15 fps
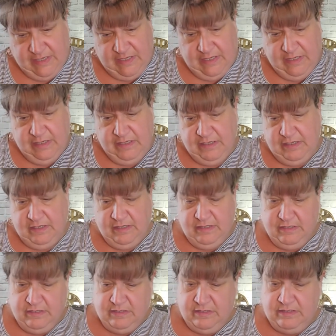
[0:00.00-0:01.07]

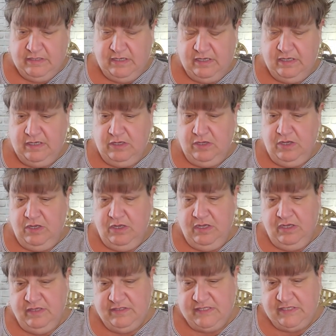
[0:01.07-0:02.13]
is,
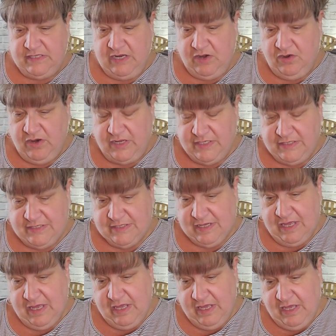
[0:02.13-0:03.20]
it's a Terra and
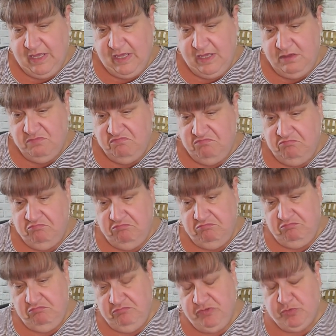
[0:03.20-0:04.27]
Sky
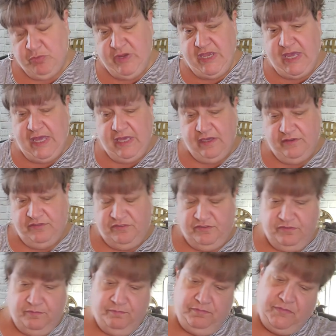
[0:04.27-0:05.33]

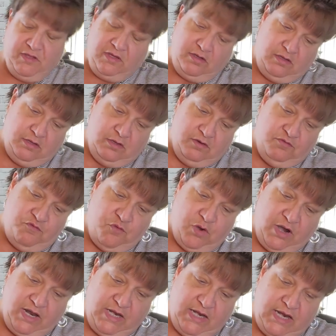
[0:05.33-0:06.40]
3X,
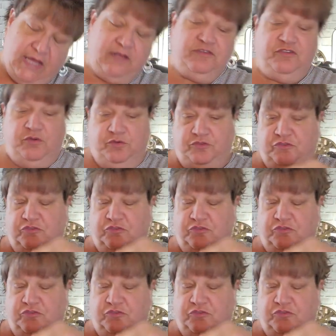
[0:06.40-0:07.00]
$4.99, so it was